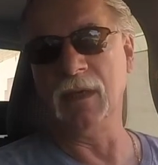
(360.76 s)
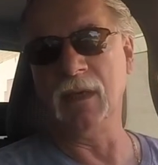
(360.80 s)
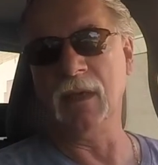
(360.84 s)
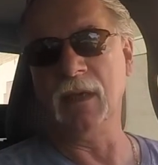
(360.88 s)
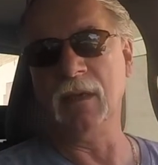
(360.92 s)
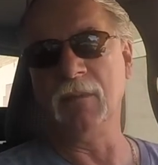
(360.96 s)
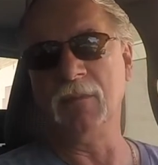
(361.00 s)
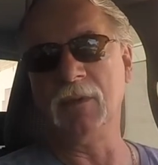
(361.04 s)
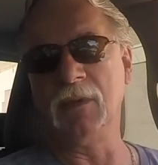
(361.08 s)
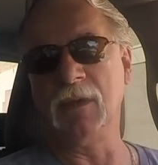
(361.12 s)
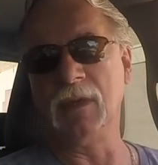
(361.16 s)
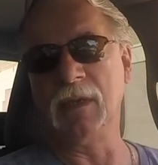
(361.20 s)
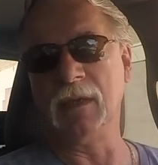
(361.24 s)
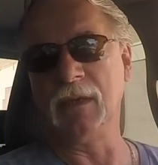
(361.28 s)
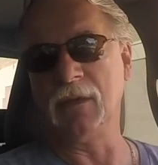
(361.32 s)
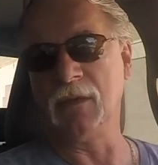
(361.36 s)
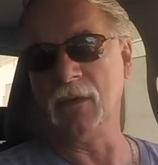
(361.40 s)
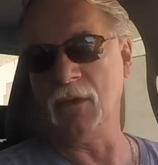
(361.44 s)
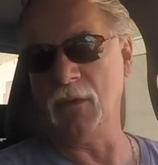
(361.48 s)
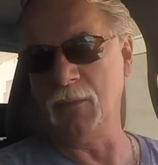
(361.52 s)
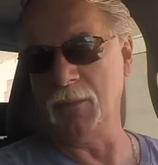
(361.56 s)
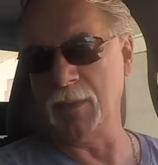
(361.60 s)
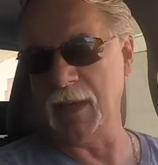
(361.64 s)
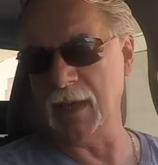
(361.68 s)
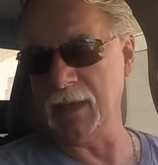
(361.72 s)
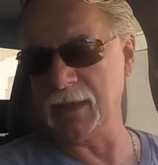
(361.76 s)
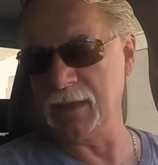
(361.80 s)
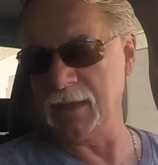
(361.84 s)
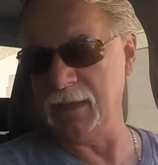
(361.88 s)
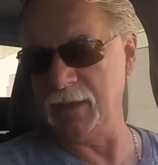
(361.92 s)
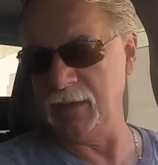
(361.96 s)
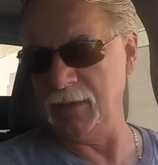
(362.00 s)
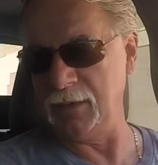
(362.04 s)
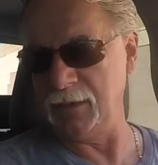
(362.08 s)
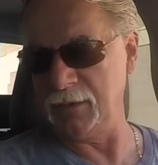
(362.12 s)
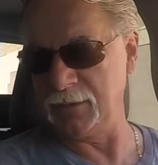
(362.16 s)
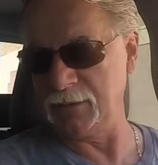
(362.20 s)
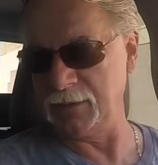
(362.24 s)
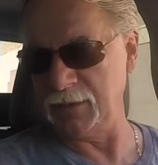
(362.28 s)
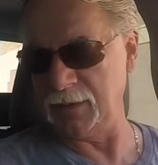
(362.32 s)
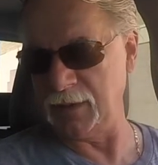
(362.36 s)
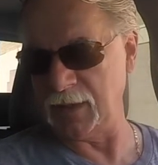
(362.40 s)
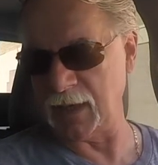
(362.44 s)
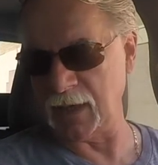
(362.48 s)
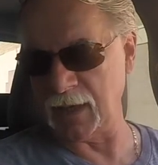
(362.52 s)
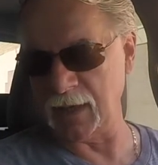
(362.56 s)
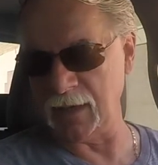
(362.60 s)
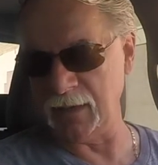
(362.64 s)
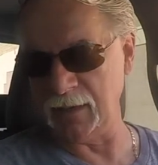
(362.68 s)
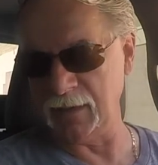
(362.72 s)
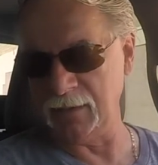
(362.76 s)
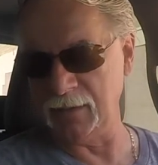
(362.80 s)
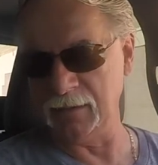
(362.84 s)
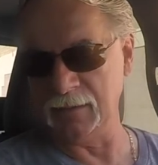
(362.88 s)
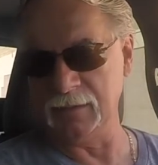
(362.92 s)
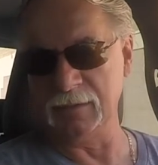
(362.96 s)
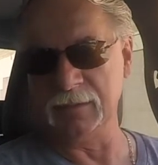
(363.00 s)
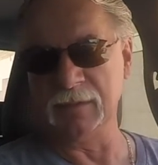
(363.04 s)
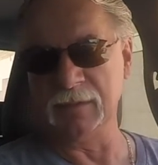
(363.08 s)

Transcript: I am gonna go back in here today